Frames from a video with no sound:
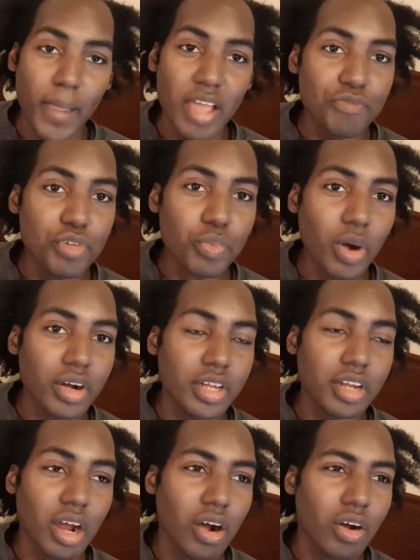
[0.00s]
If you want a
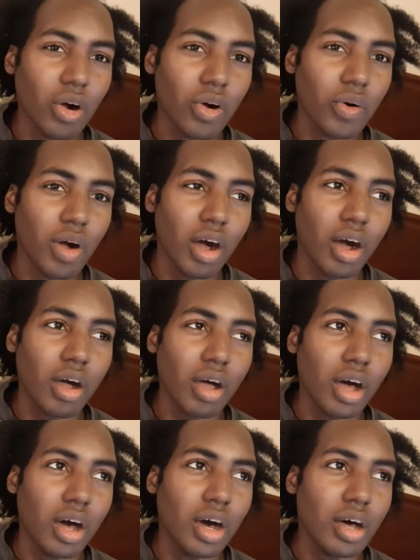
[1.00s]
darn
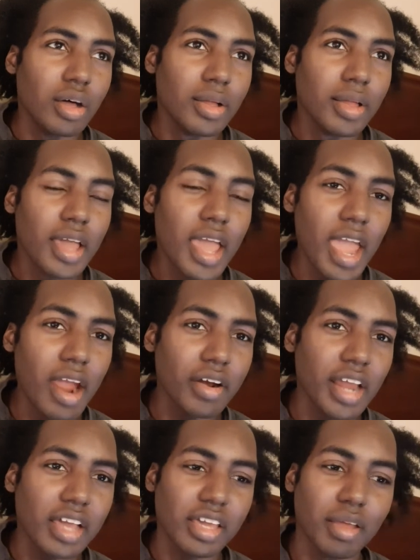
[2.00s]
gone hair
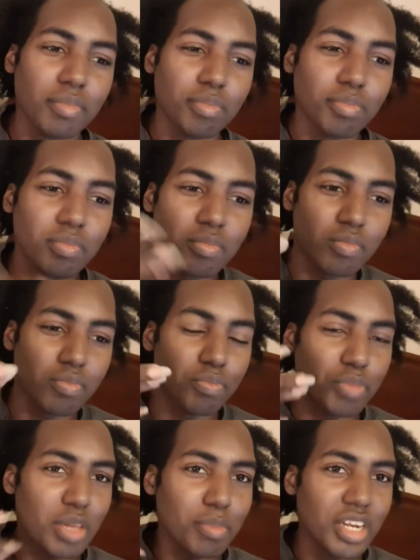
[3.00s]
that can
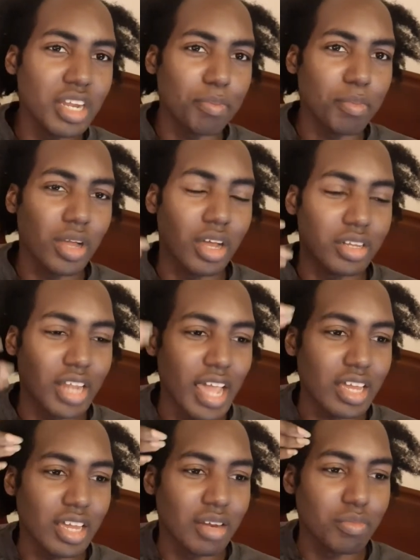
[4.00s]
be
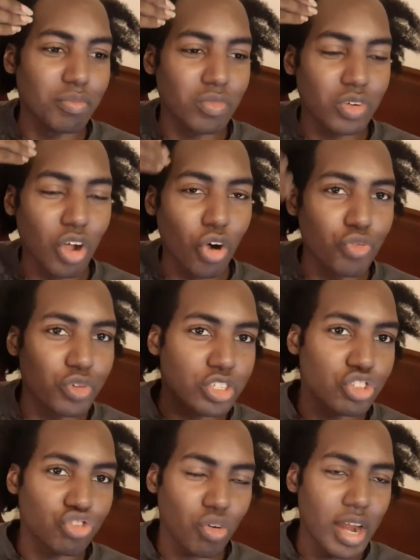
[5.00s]
that can go for
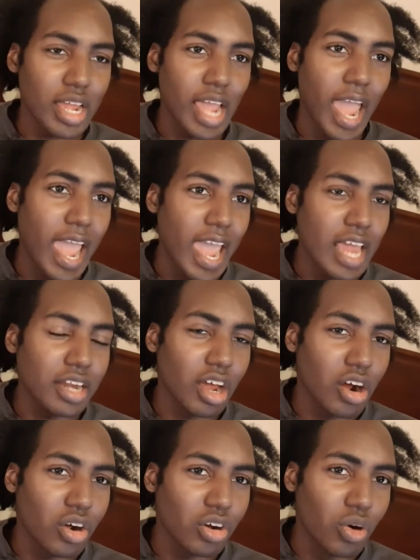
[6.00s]
straight and
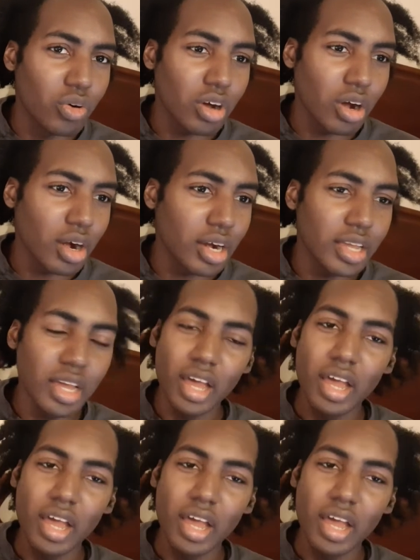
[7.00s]
darn gone curly,